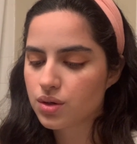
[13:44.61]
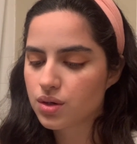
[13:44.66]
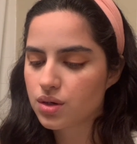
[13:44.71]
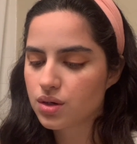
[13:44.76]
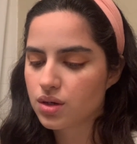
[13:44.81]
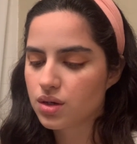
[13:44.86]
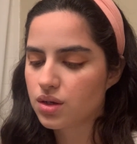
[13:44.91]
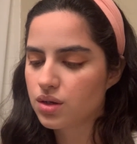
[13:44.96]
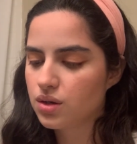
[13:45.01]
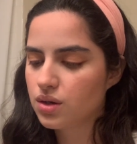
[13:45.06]

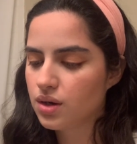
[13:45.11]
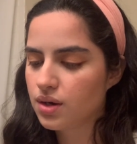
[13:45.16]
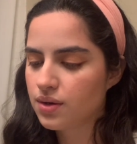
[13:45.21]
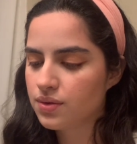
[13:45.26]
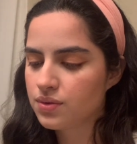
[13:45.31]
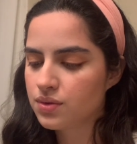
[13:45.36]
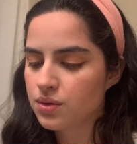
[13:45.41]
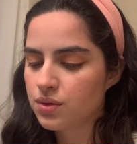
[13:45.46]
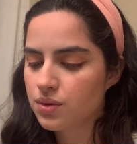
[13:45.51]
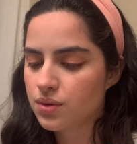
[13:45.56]
good, you
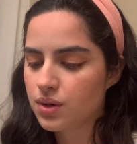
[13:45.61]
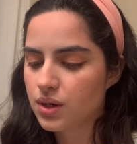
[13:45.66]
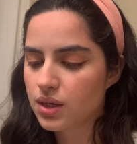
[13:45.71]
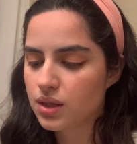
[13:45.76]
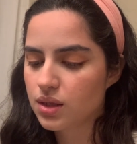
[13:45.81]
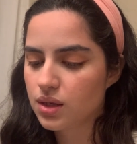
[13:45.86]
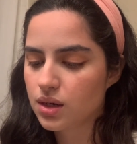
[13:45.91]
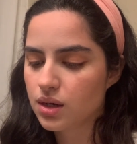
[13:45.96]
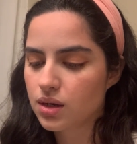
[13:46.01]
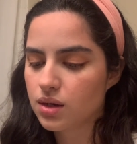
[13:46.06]
have no
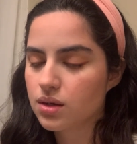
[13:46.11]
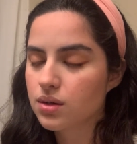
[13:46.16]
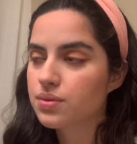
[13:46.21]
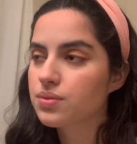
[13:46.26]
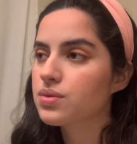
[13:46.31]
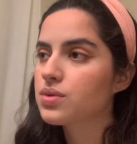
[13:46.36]
idea.